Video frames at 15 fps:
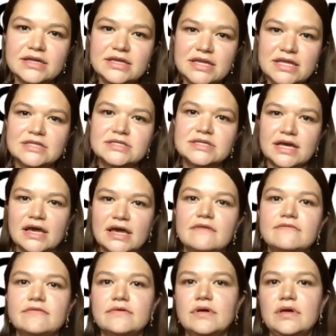need to
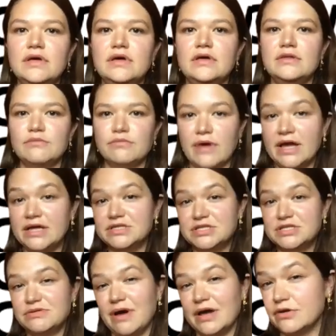have rights
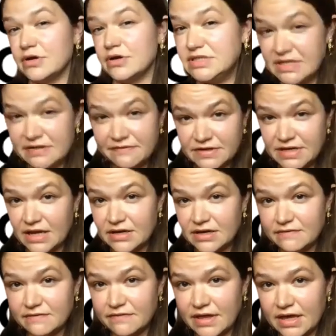to either a dividend
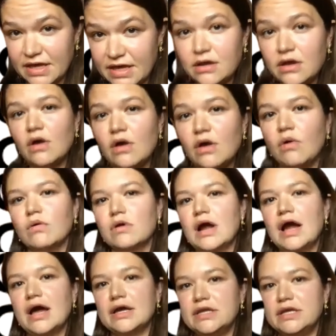of that, or
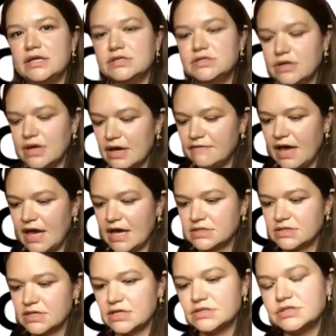I need to have
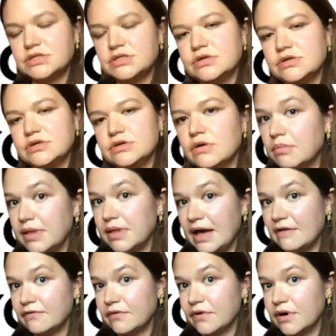access to a
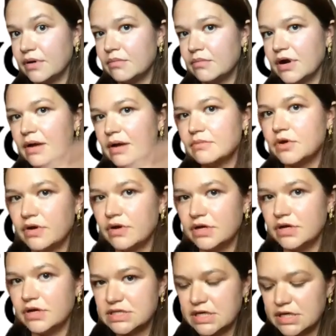platform where I'm going to
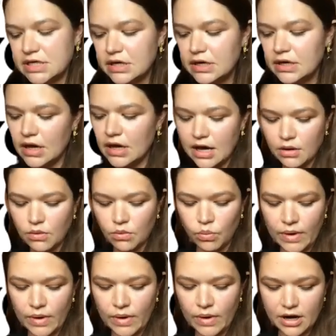see
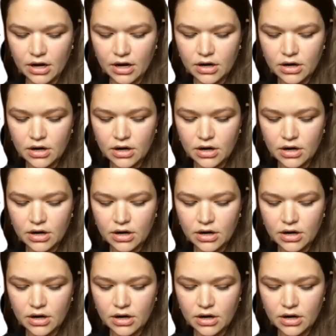where